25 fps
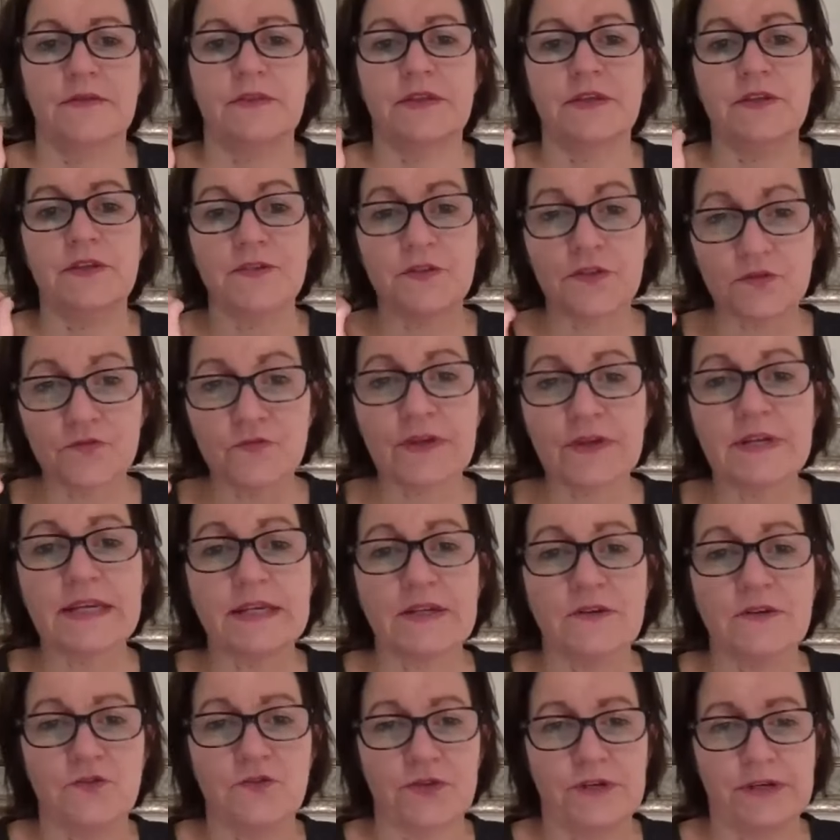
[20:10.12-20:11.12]
This is
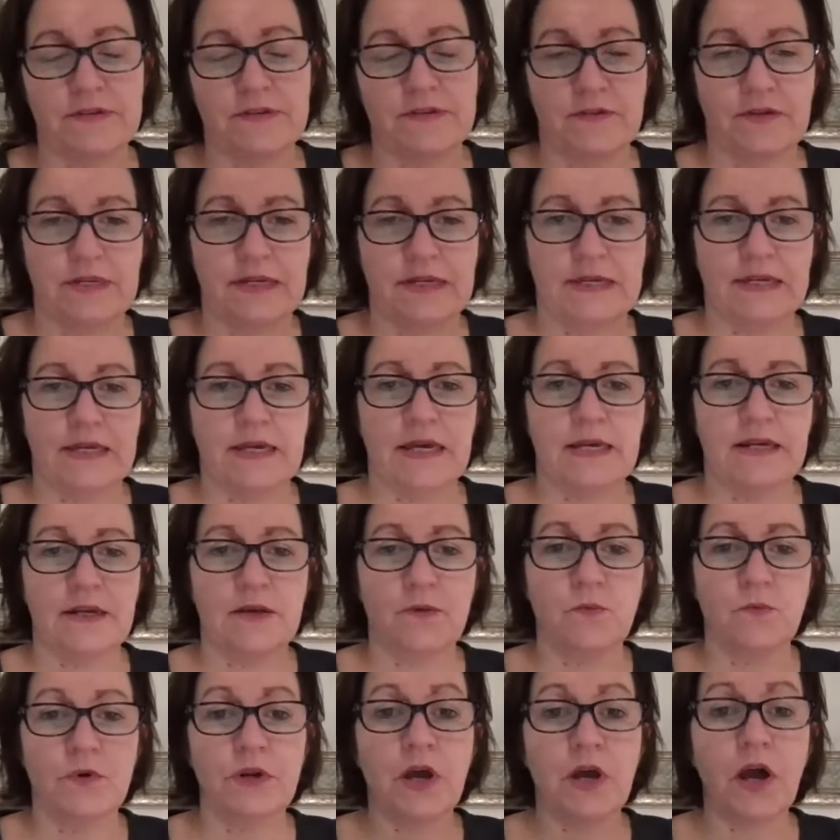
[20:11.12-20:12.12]
really interesting,
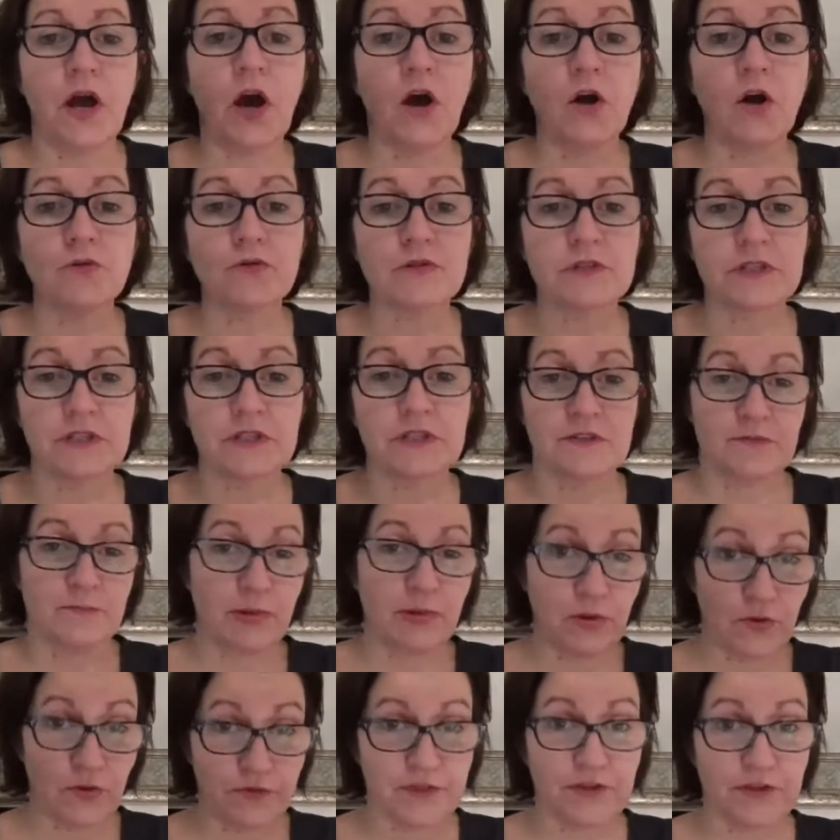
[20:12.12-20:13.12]
and I want to hold
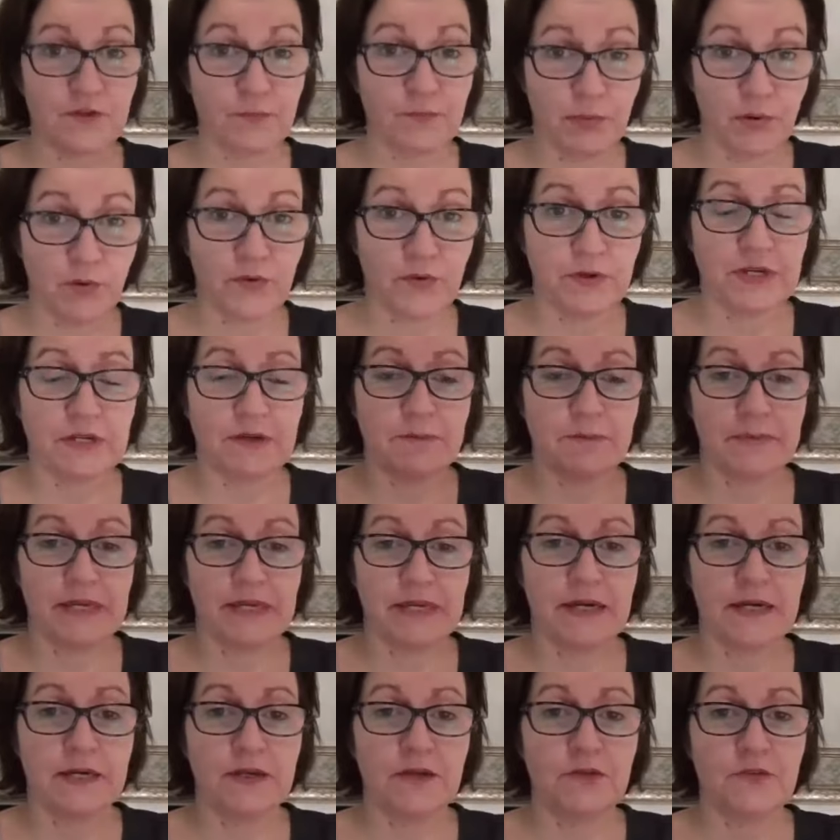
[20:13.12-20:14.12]
this this point
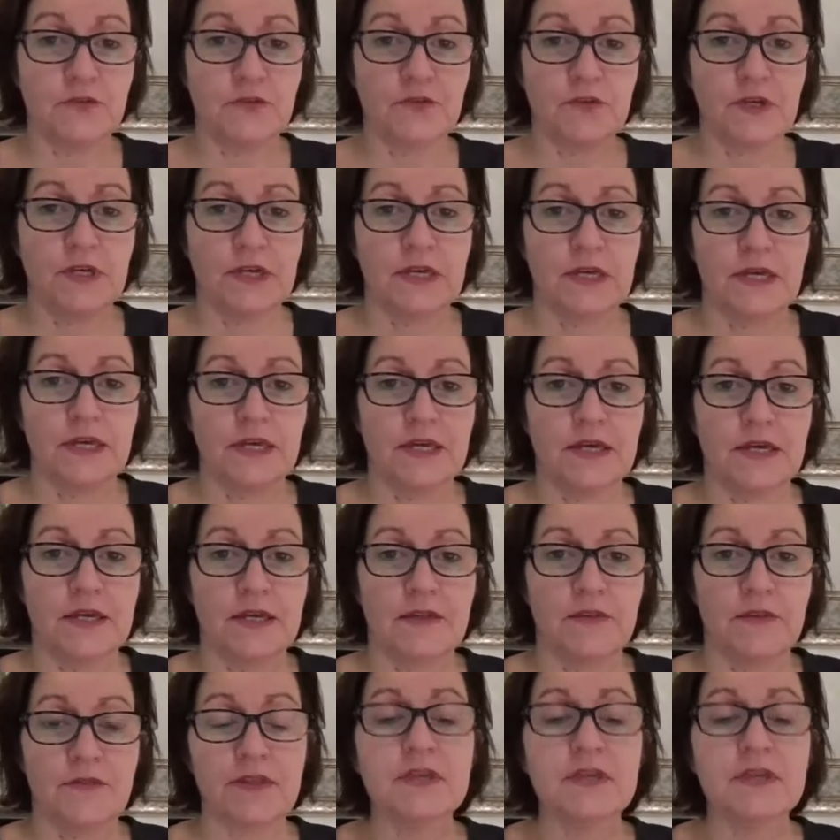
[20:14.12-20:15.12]
because
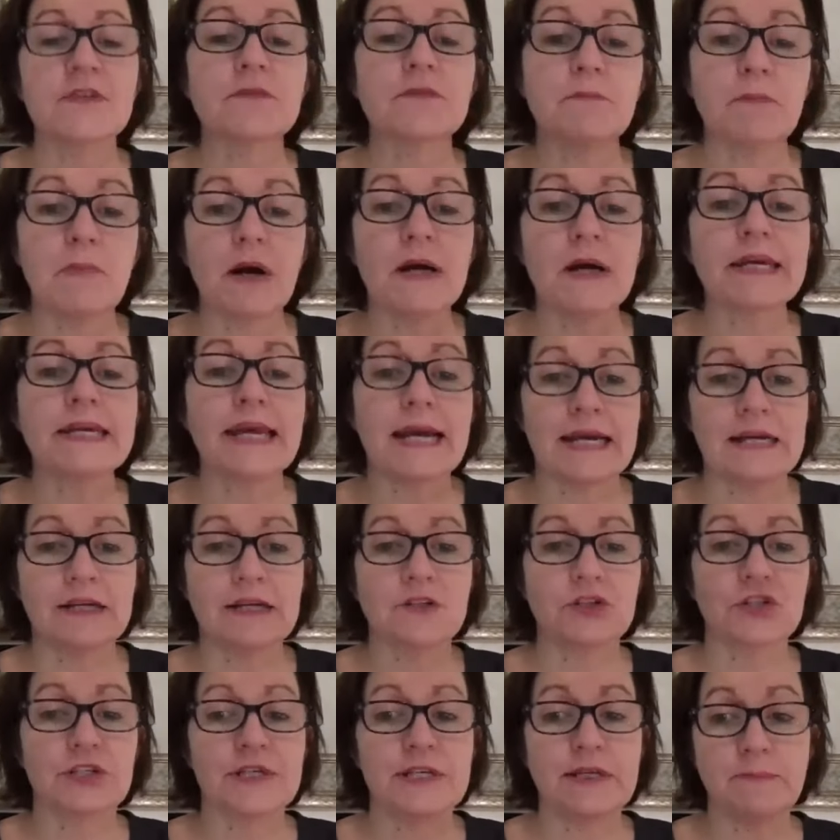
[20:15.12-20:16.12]
this might
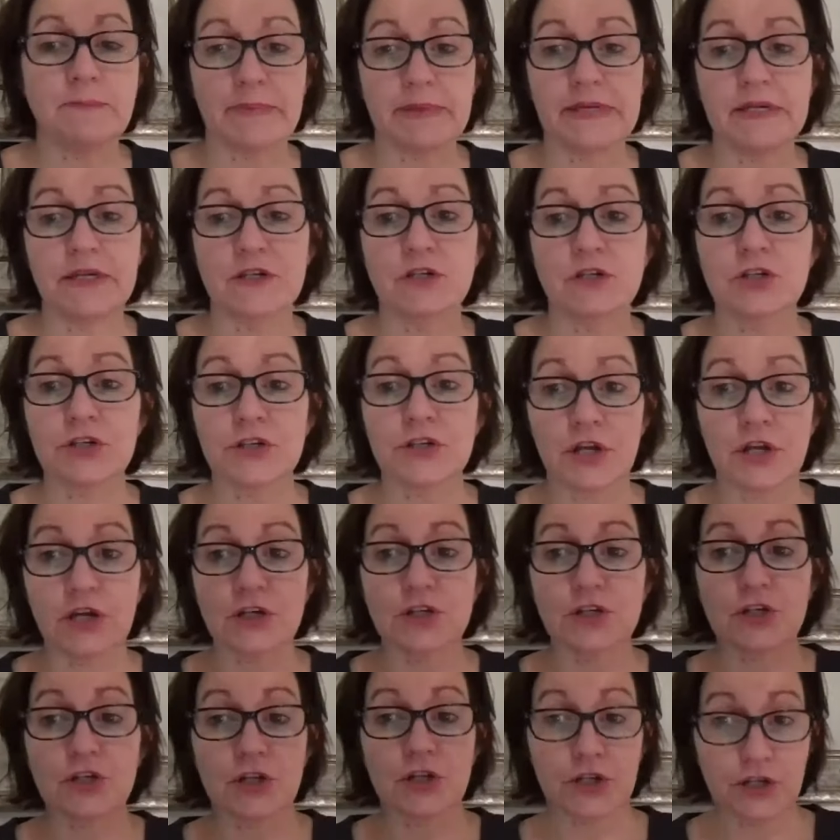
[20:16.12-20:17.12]
actually be a, a,